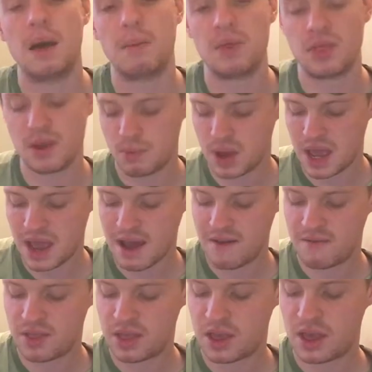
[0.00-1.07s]
then we
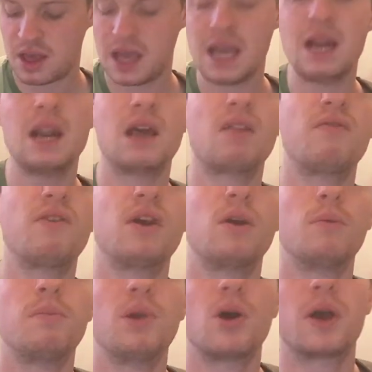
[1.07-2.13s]
have the index
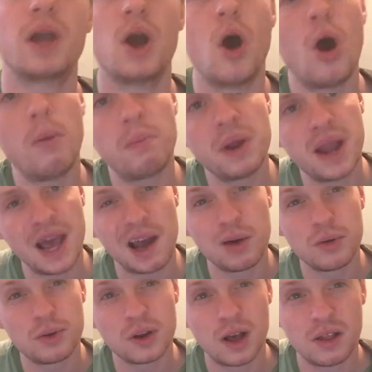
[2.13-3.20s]
finger plucking up and
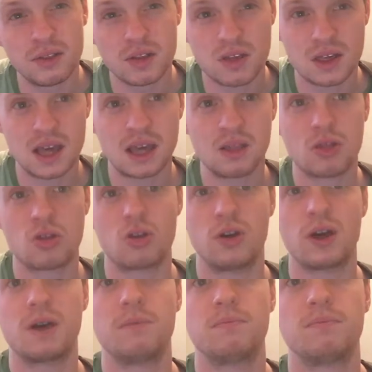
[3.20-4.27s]
out on the 2nd
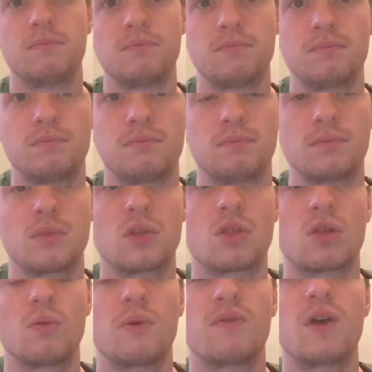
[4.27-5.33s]
string.
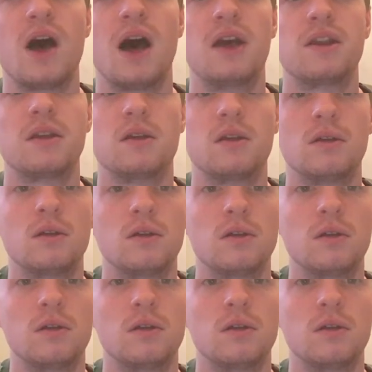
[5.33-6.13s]
So we've got. See